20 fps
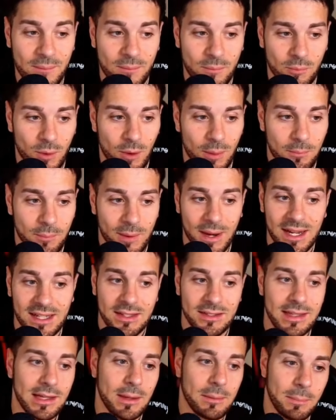We
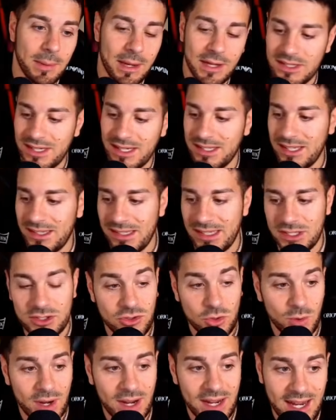place the pieces in this
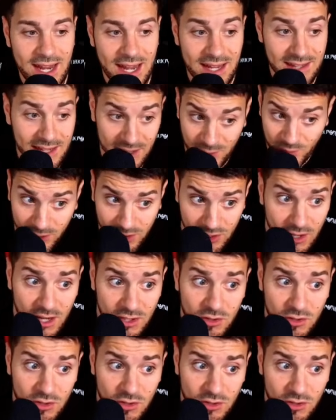way and then we try